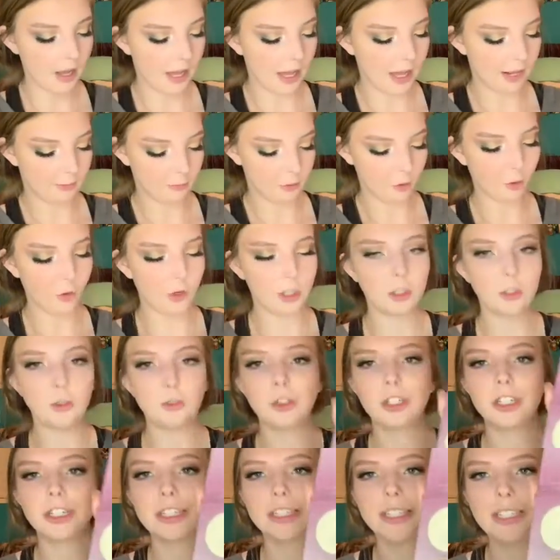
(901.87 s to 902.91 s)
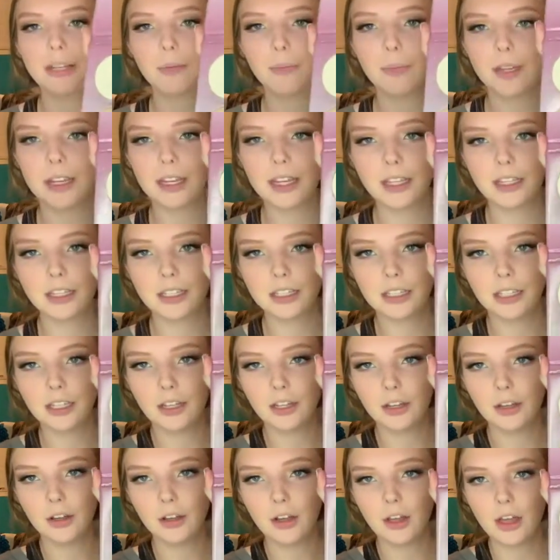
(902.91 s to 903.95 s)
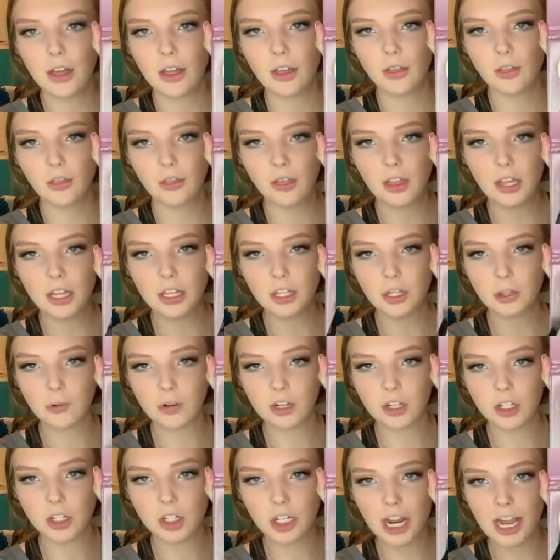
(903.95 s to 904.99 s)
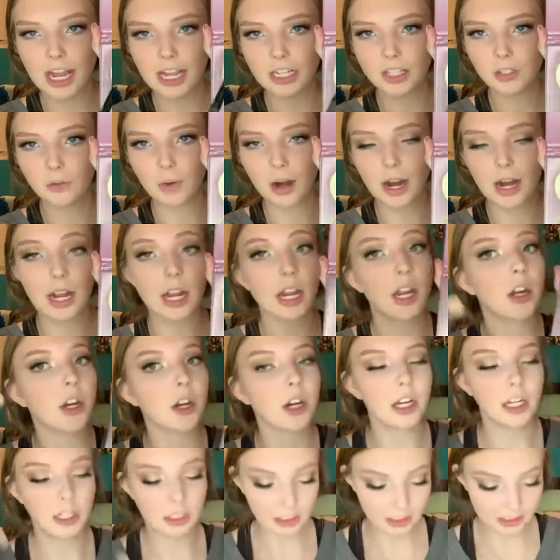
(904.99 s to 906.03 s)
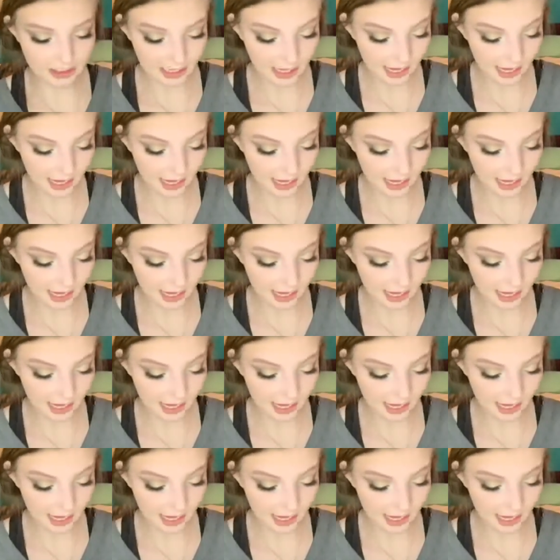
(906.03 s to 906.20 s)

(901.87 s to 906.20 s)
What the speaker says: and I'm going to just dip into these three shades right here and just